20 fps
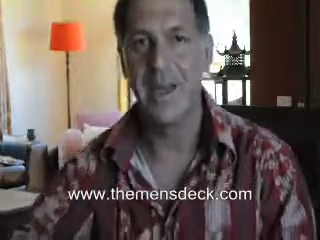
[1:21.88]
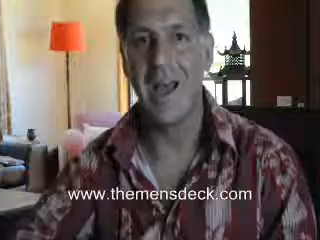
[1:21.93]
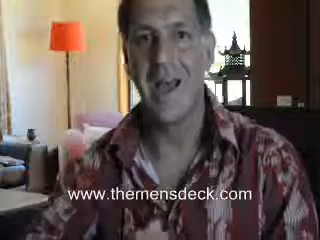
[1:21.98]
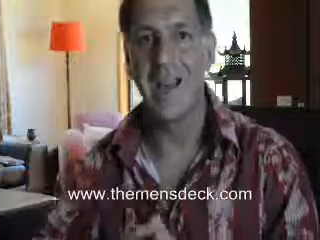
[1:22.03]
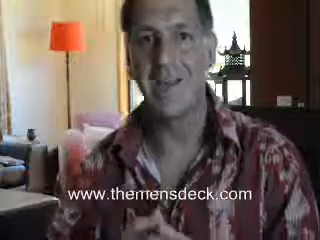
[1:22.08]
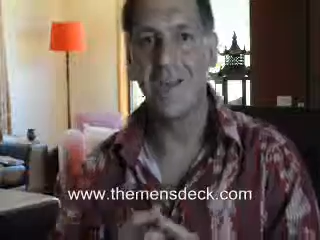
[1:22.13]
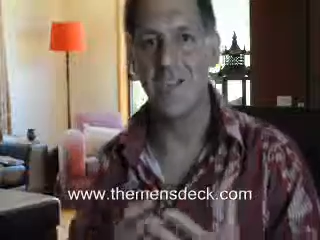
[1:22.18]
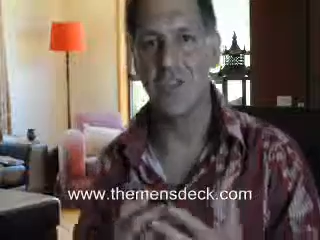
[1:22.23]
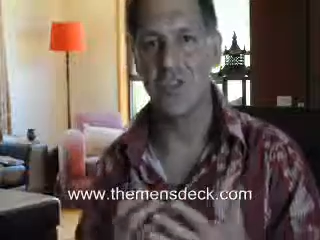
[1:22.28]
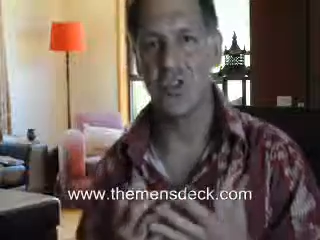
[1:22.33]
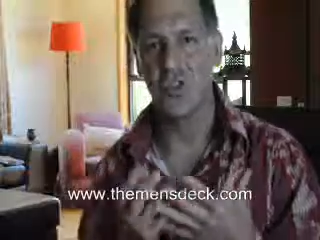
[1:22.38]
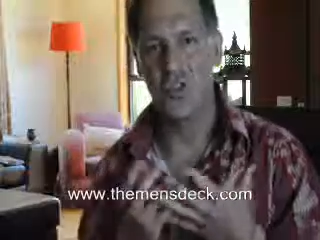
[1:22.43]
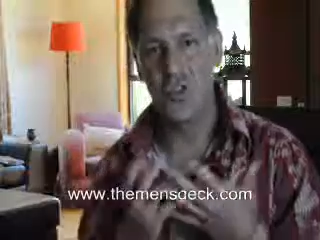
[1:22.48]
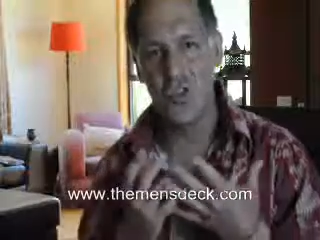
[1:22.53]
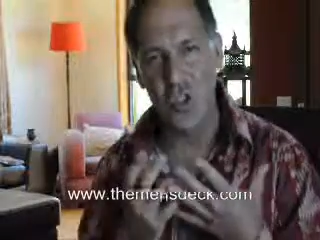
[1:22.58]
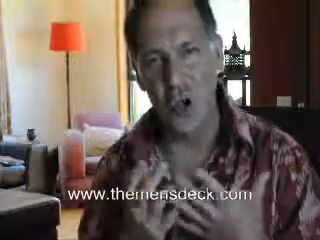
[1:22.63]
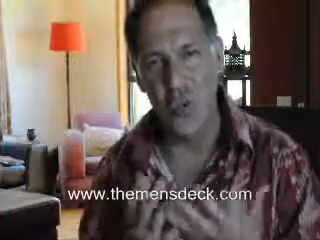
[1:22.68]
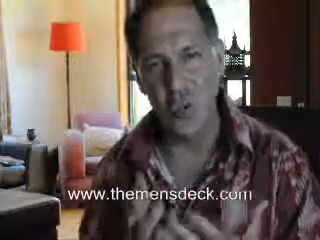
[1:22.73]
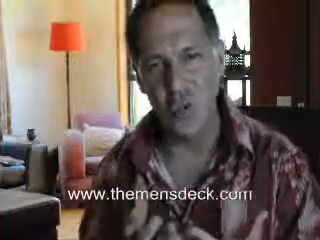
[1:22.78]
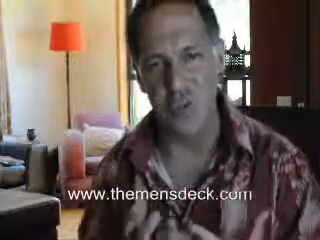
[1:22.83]
and it
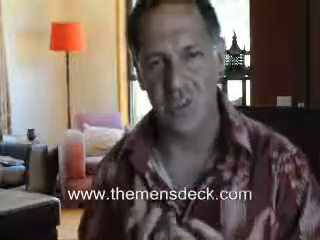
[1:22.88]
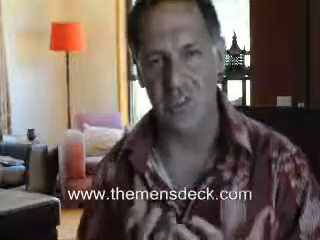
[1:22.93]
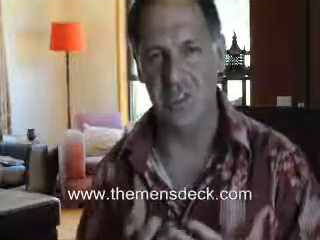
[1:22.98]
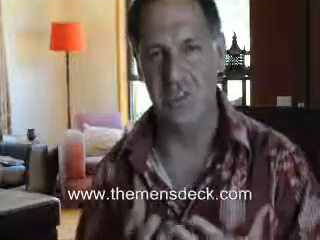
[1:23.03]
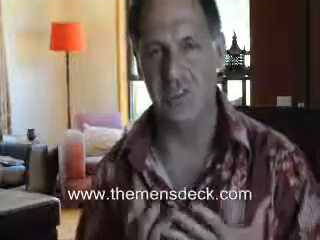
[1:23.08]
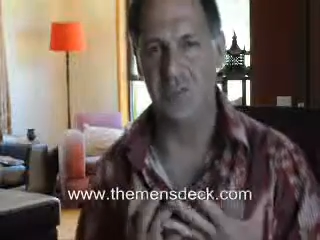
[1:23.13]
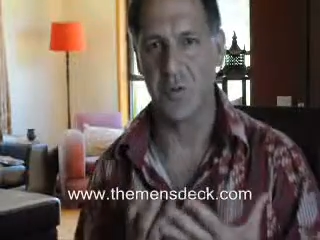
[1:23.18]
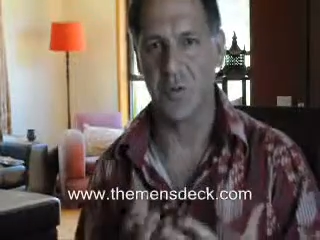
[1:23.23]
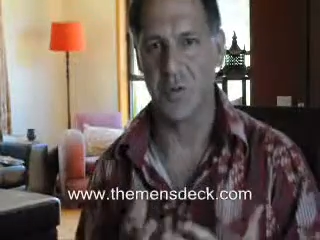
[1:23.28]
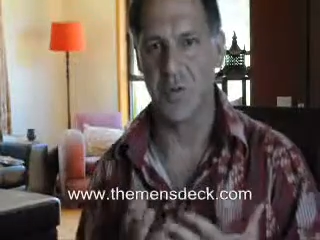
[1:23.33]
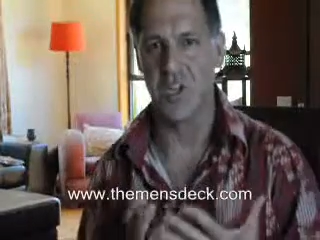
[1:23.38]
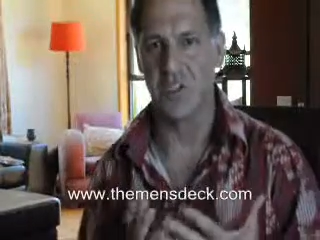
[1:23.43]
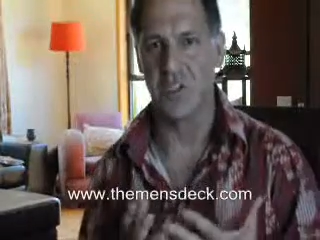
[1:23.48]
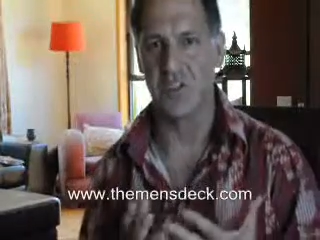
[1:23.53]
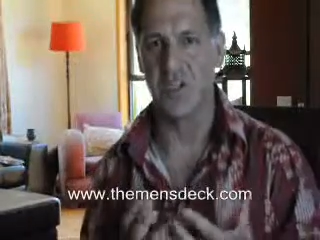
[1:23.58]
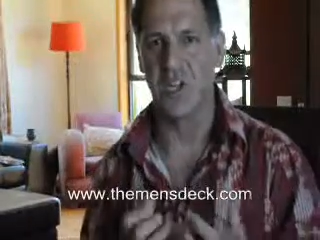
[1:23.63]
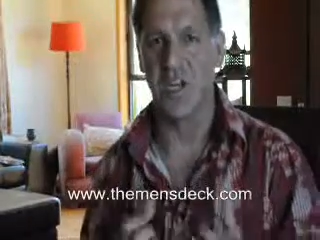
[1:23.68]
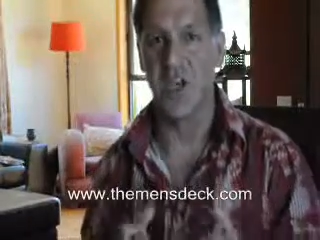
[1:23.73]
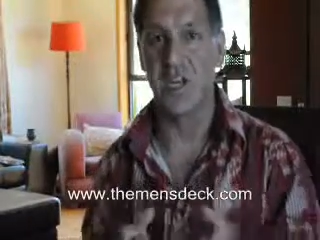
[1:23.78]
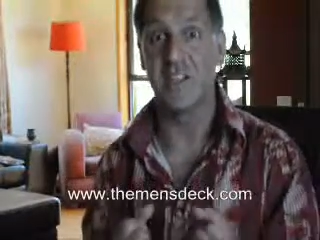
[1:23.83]
chokes us from the
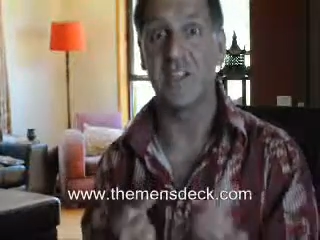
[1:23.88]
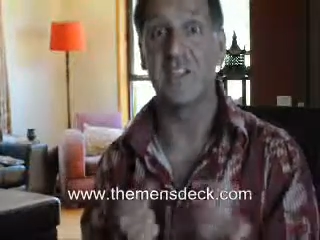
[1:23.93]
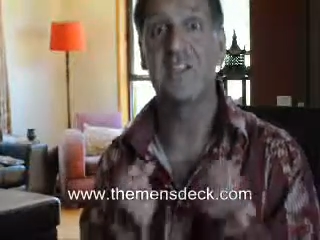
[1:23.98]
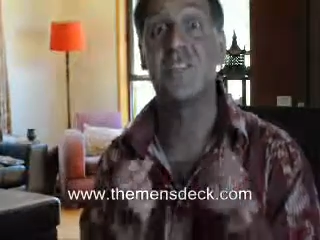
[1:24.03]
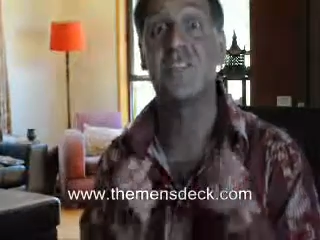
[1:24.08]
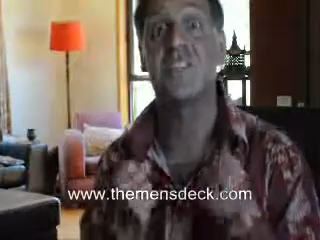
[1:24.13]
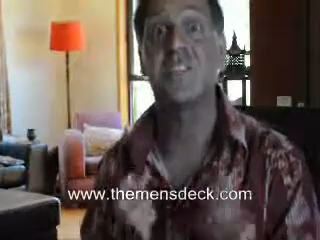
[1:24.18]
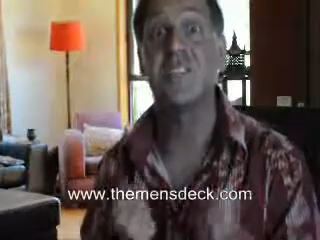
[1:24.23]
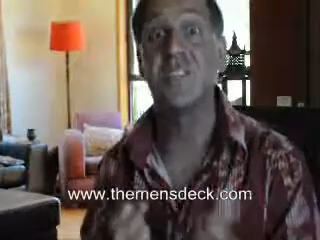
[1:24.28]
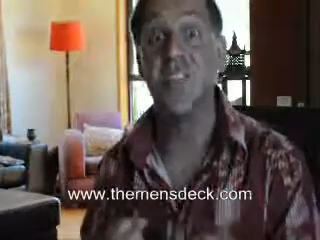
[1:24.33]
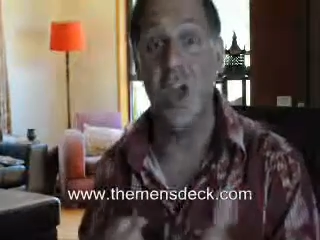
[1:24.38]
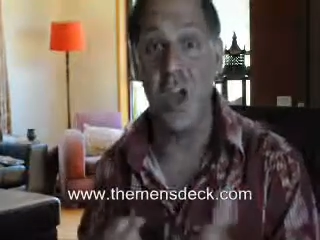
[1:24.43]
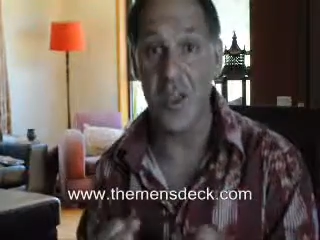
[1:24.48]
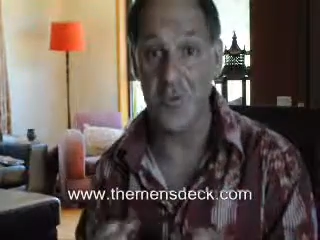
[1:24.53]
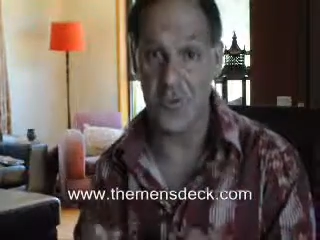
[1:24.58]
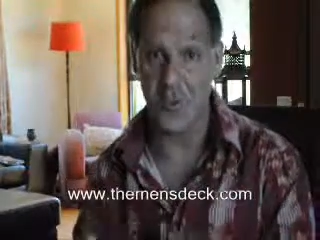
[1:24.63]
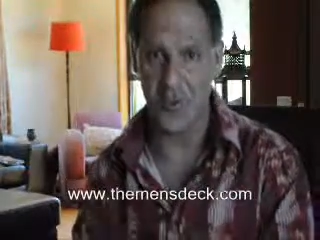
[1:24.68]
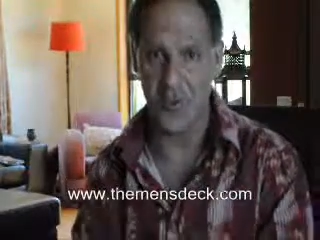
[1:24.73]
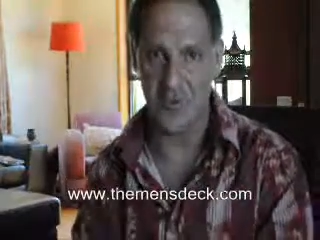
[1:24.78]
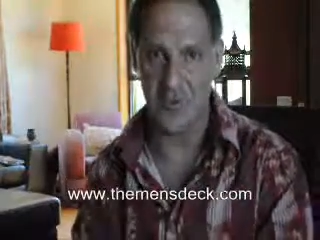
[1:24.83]
inside, it
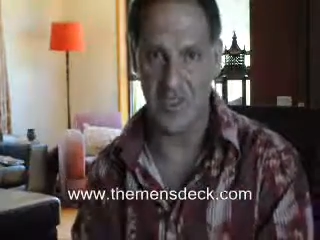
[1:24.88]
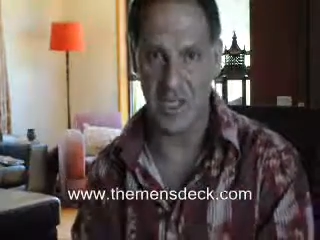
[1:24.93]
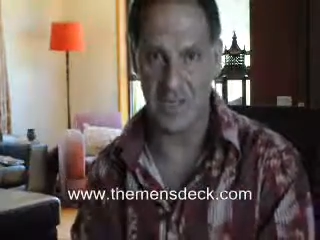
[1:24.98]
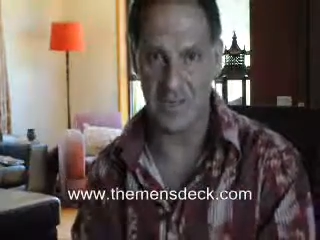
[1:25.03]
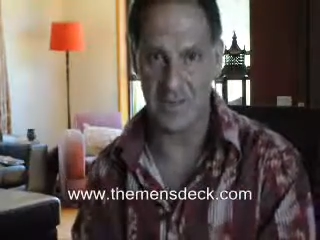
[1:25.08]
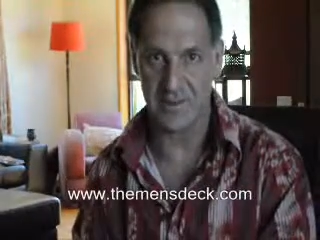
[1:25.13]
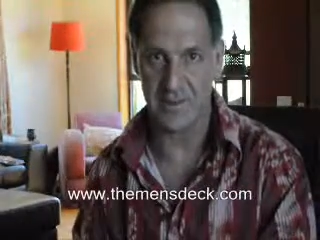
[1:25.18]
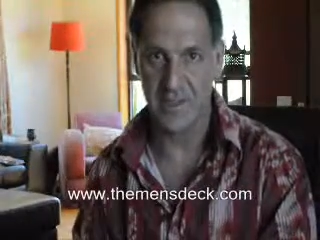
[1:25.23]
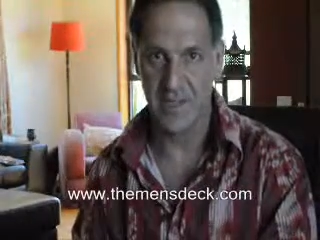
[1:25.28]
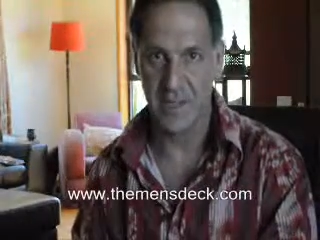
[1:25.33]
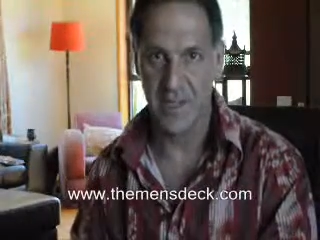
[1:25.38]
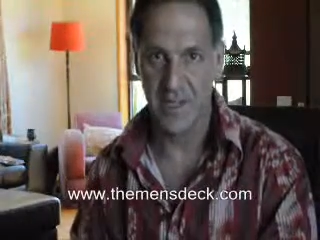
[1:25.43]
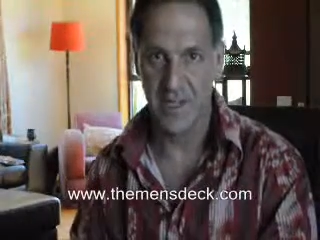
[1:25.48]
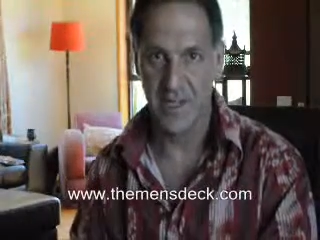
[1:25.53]
stifles us,